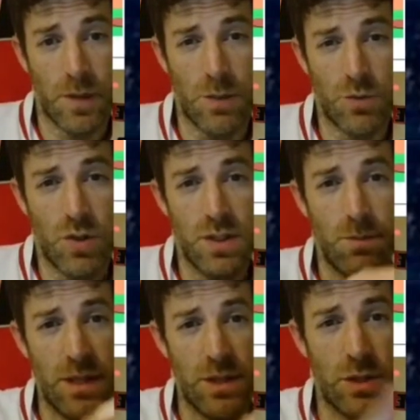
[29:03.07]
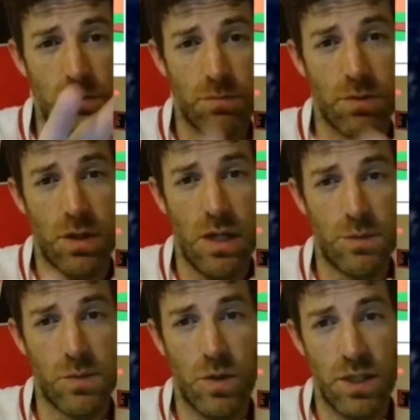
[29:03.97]
I'm trying to mention
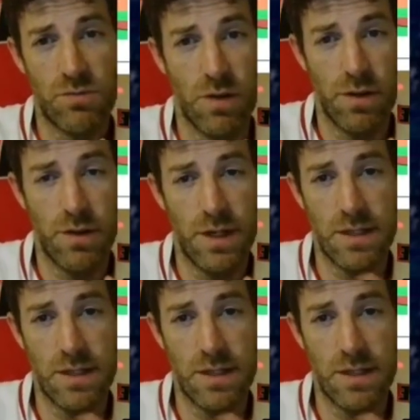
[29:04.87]
clubs wise rather than